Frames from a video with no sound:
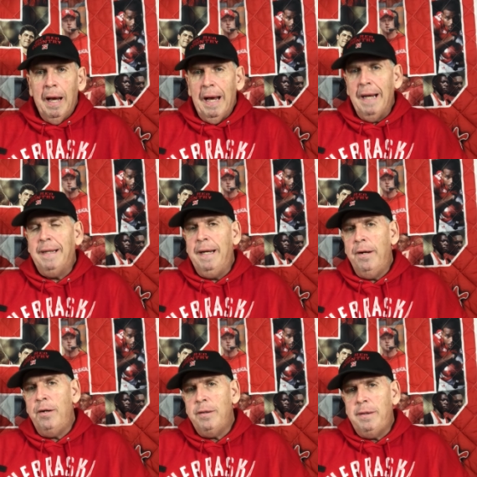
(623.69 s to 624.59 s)
I
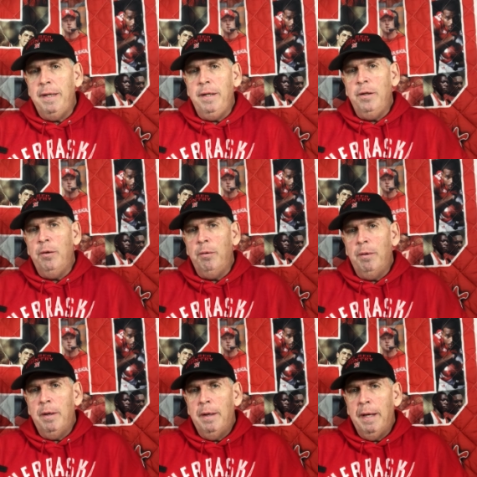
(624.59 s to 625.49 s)
guarantee
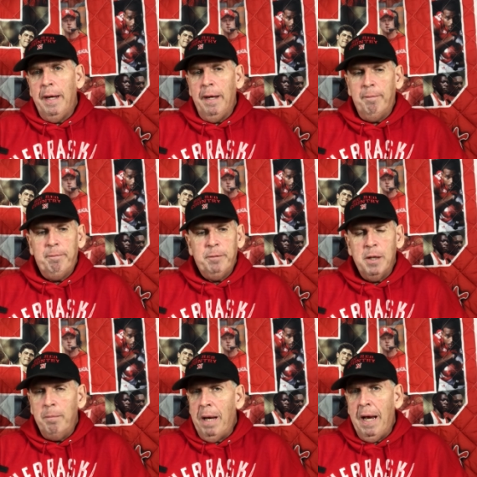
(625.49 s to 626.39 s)
you, if
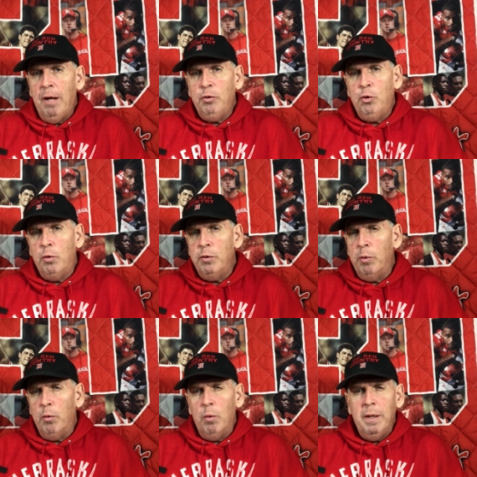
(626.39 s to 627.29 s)
somehow Georgia
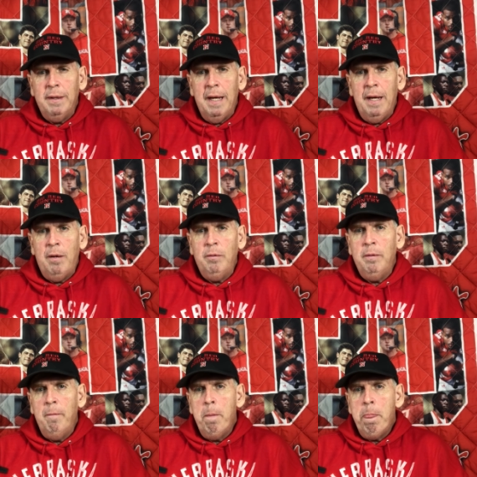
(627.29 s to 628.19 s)
would have went
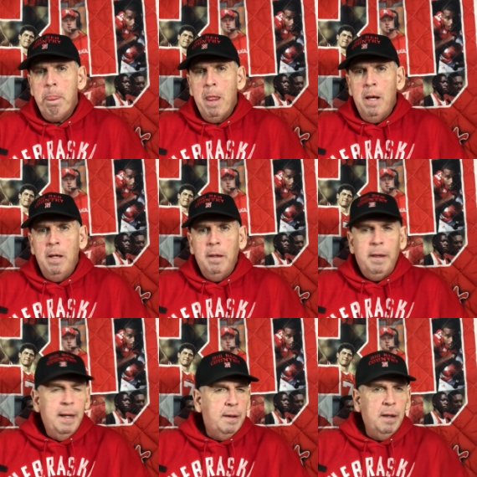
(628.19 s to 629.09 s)
down,
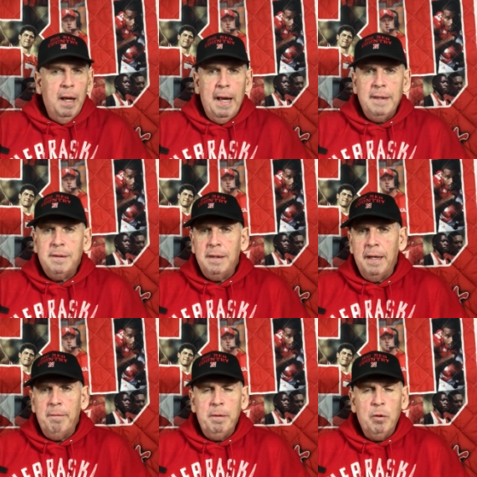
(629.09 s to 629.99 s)
kicked the last
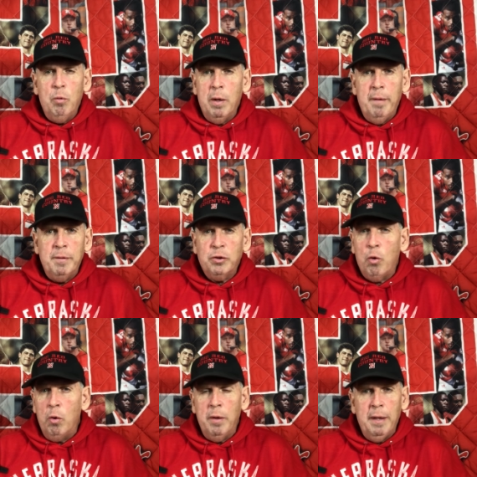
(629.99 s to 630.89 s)
second people or whatever,
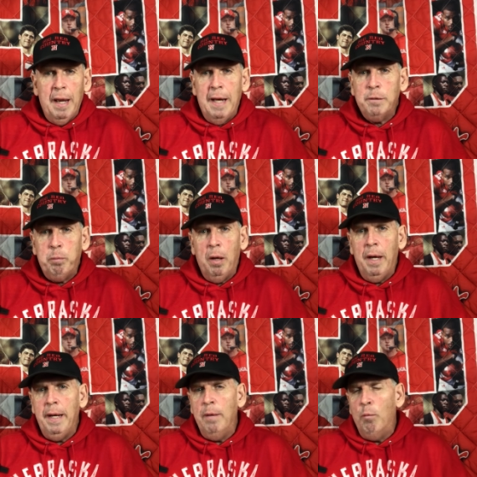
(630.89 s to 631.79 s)
scored on the last
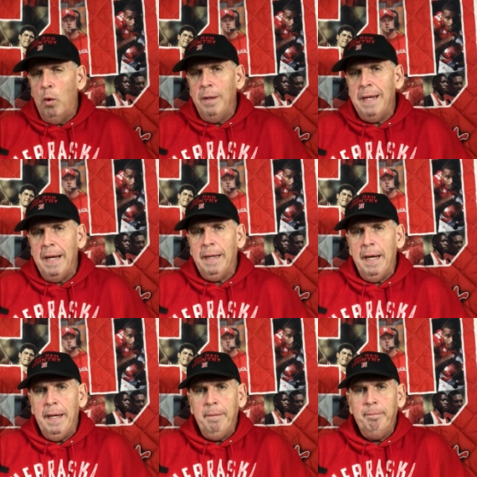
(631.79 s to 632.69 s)
play and won that
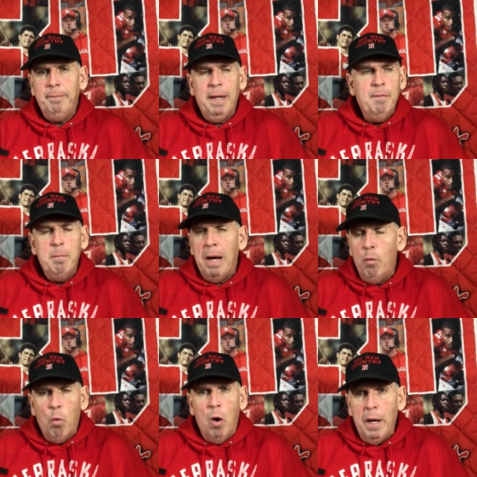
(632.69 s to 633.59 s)
game, even by
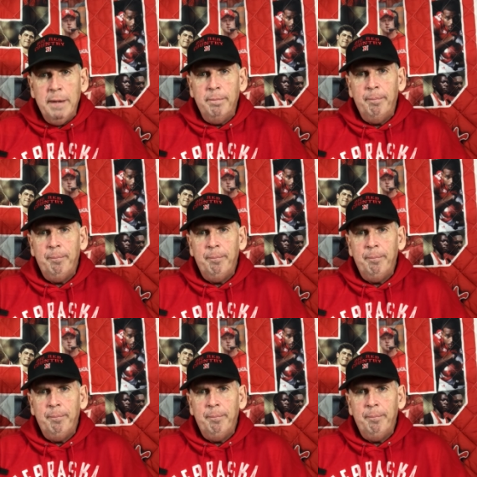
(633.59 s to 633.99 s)
one,